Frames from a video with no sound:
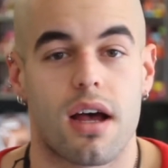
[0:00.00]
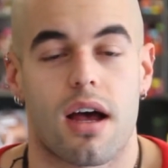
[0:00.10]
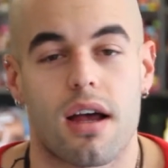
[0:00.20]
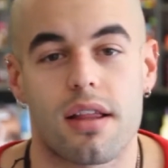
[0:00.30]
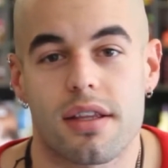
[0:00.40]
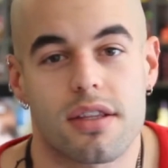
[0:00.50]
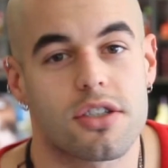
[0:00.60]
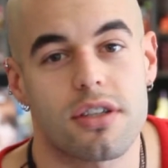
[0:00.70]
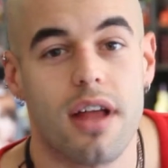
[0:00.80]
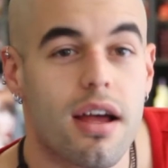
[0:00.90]
I like the
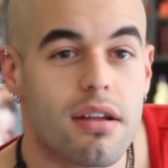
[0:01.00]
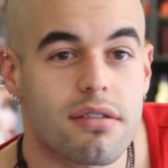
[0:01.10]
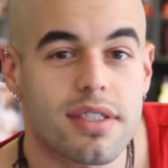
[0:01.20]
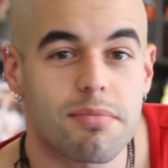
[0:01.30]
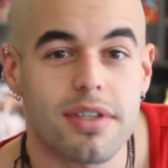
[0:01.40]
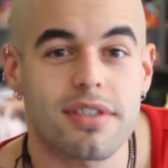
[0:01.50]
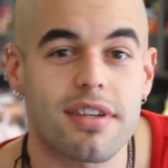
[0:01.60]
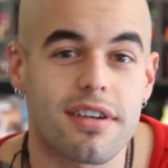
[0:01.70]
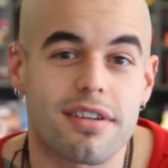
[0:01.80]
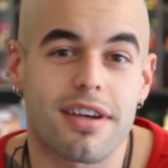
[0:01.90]
Gillette, it smells
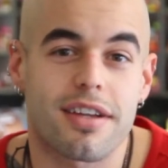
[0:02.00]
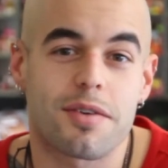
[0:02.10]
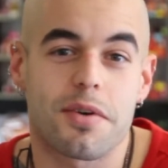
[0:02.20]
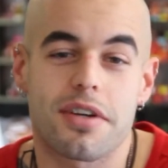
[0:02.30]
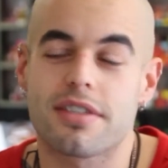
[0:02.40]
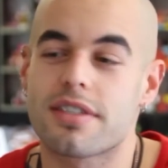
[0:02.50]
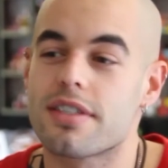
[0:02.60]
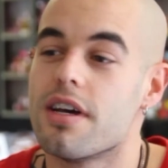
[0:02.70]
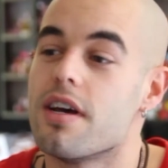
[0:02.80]
good and it works.